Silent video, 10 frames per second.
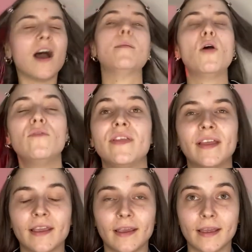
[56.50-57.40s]
I'm
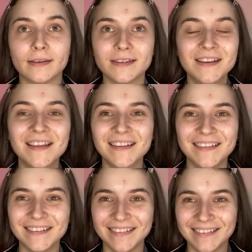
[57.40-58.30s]
overthinking it.
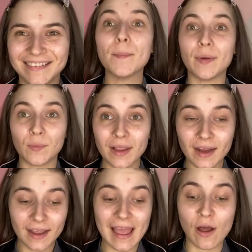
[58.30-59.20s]
But we're gonna
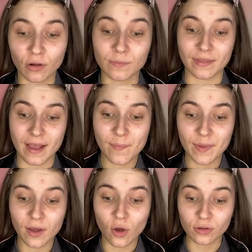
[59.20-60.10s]
get on with it
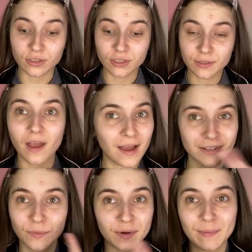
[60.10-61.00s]
because I
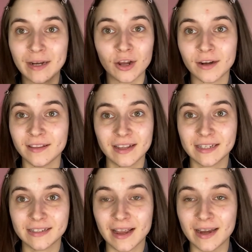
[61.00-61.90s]
don't wanna be looking at
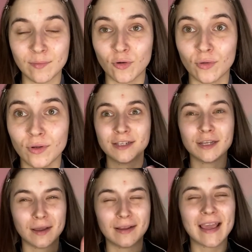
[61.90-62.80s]
this anymore. So
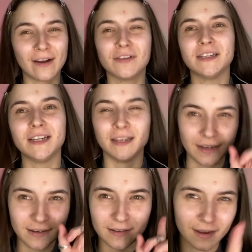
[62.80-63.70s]
I guarantee
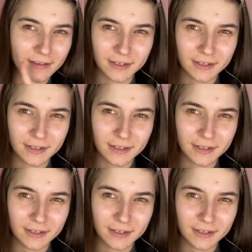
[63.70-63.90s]
neither